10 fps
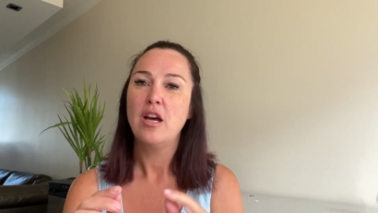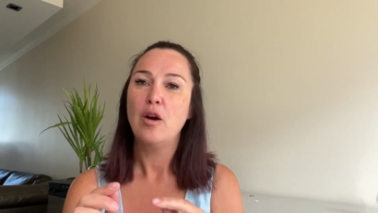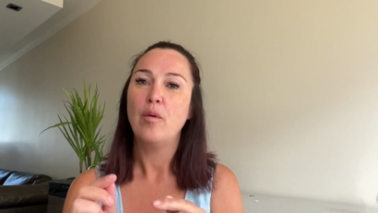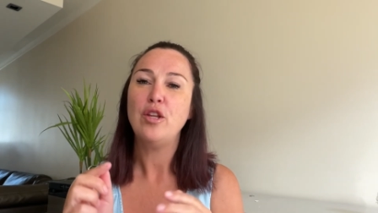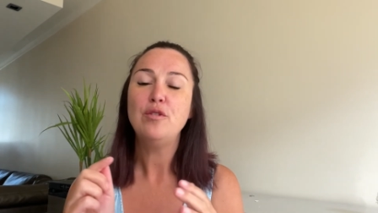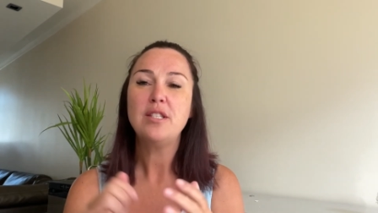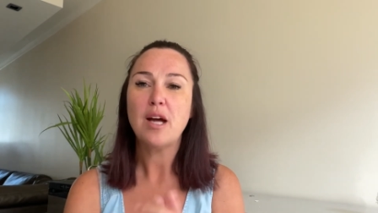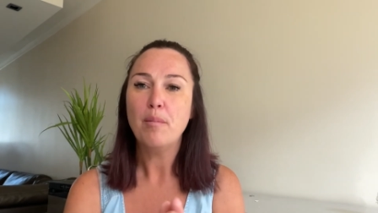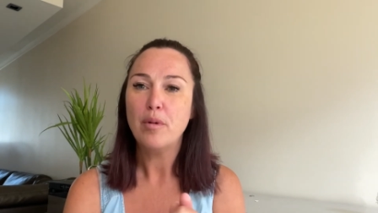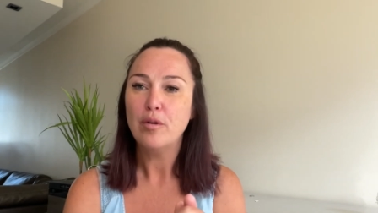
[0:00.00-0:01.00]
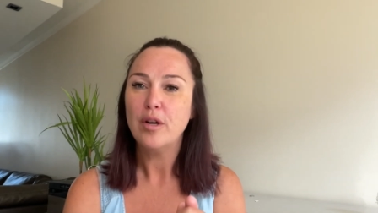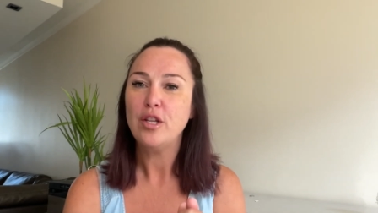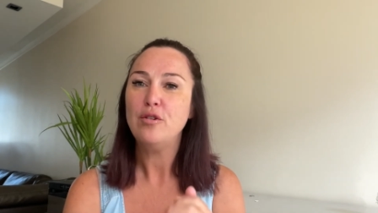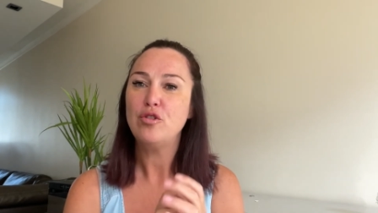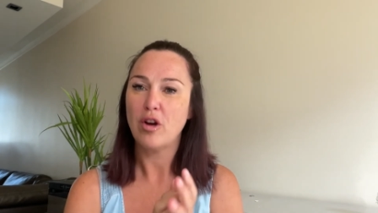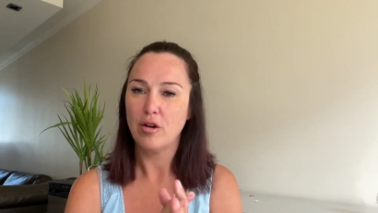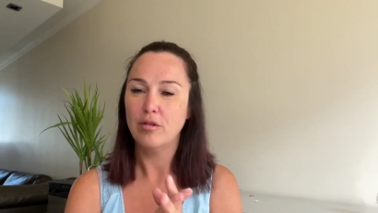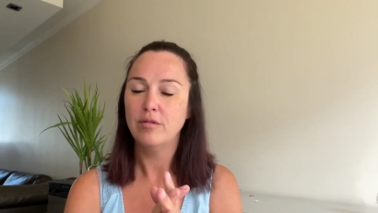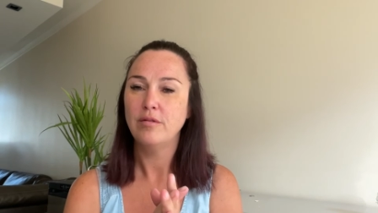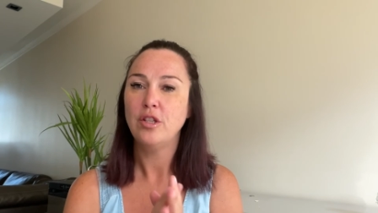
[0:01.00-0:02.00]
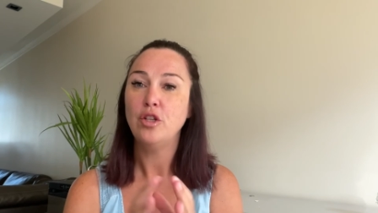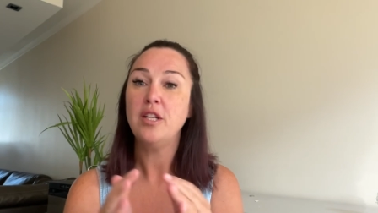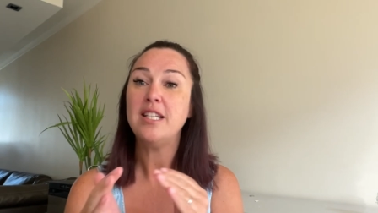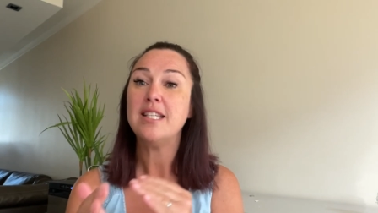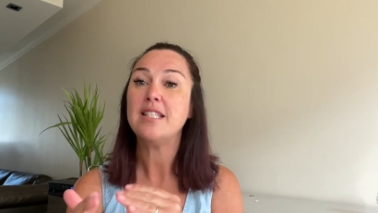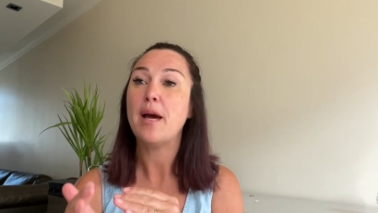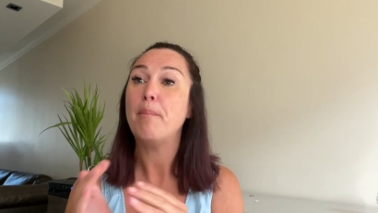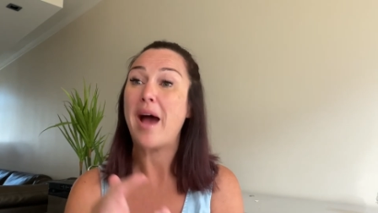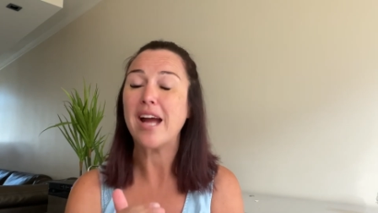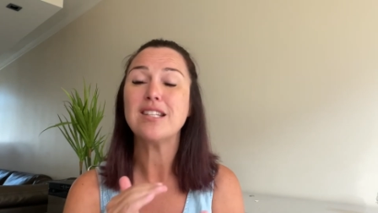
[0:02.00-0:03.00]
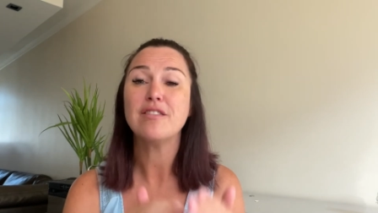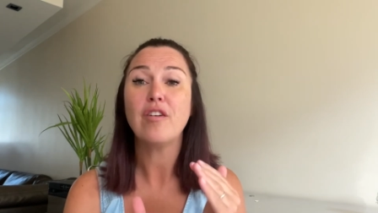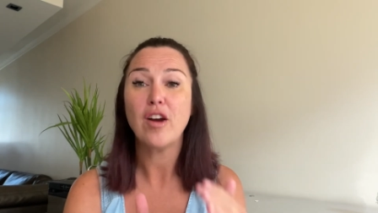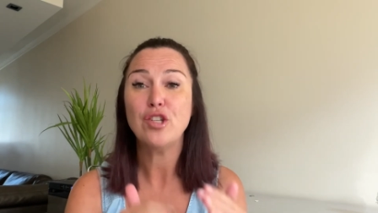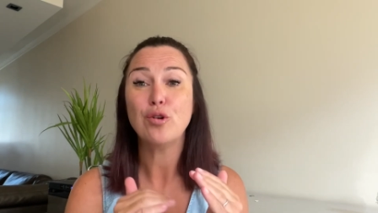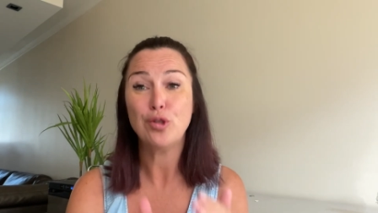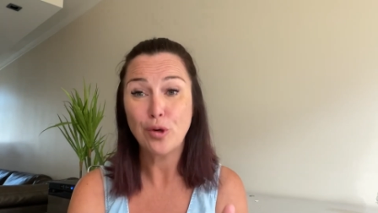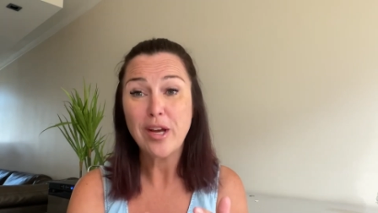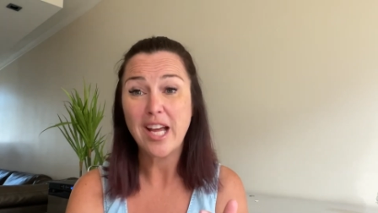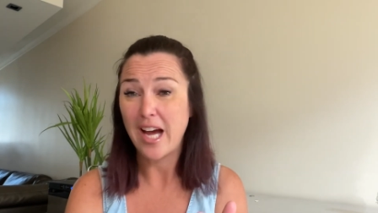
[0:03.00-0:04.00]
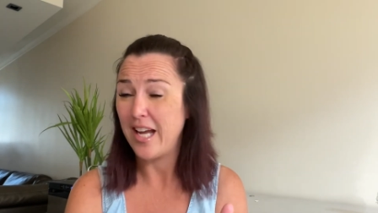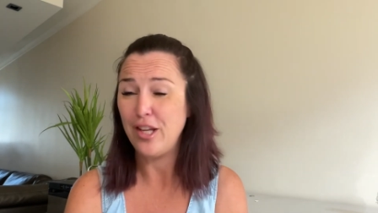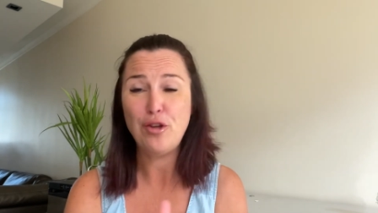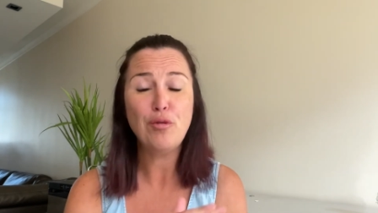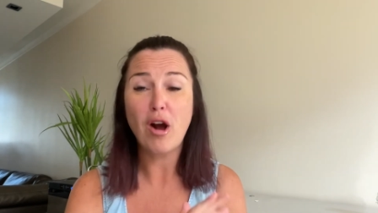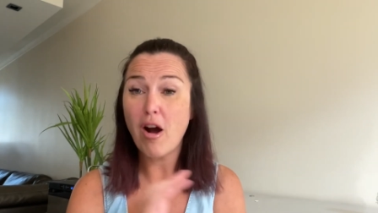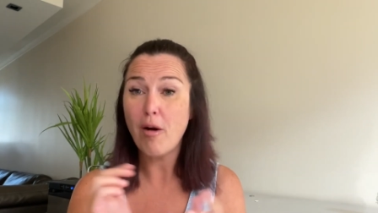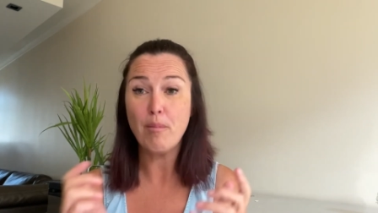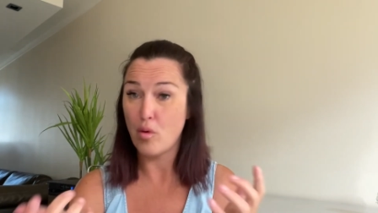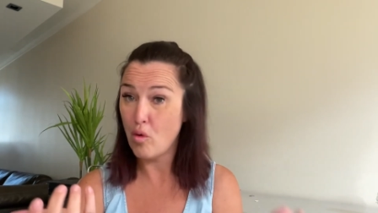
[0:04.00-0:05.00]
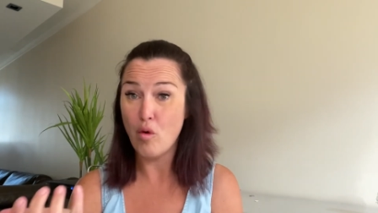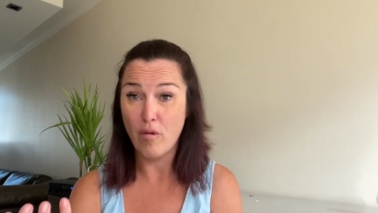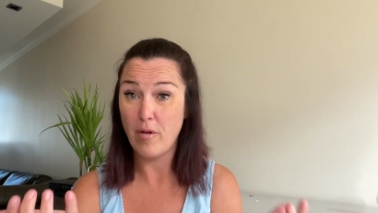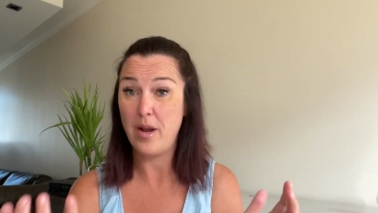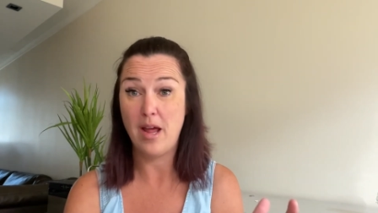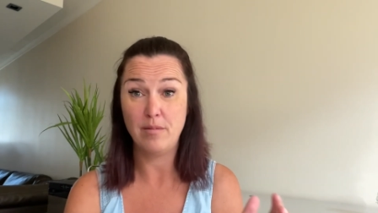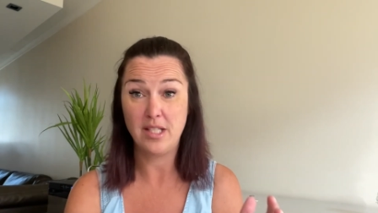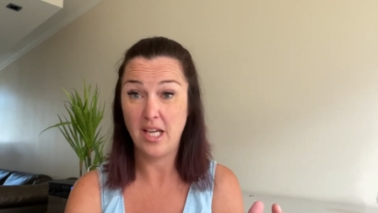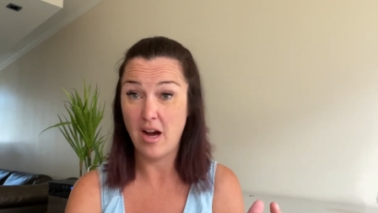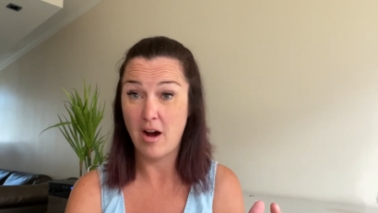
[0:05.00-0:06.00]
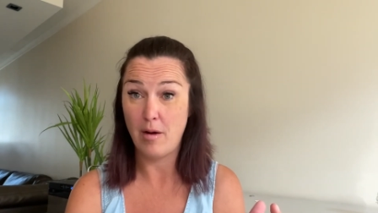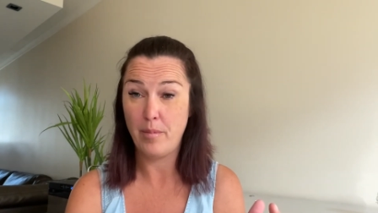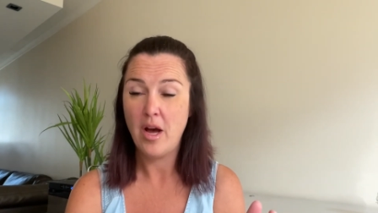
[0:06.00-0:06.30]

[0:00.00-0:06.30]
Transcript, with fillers: When you stumble and you struggle, you need to step back to find your joy again. You can't pour from an empty cup.